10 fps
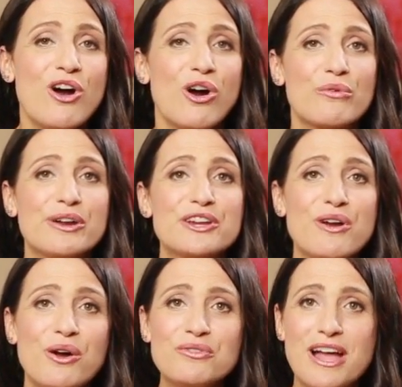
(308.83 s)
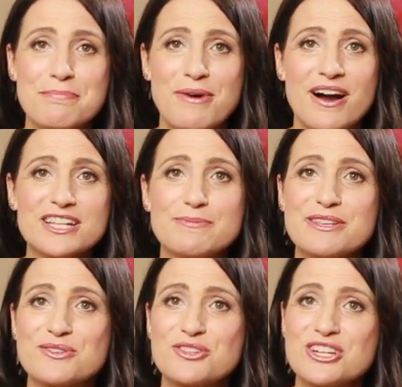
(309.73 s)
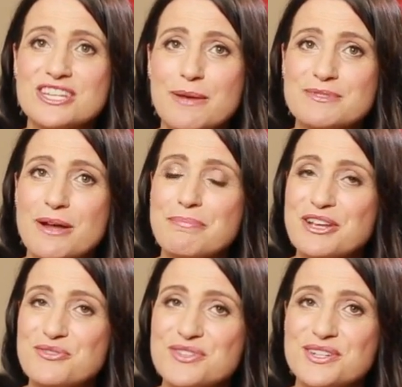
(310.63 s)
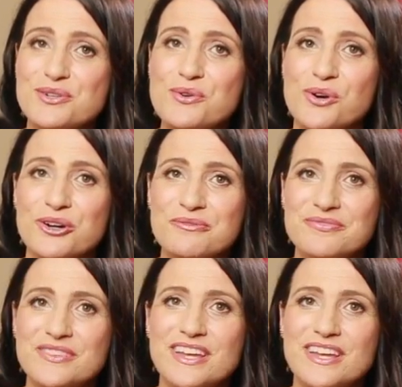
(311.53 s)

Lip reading: or rig your own light box by searching tips on Pinterest and Google.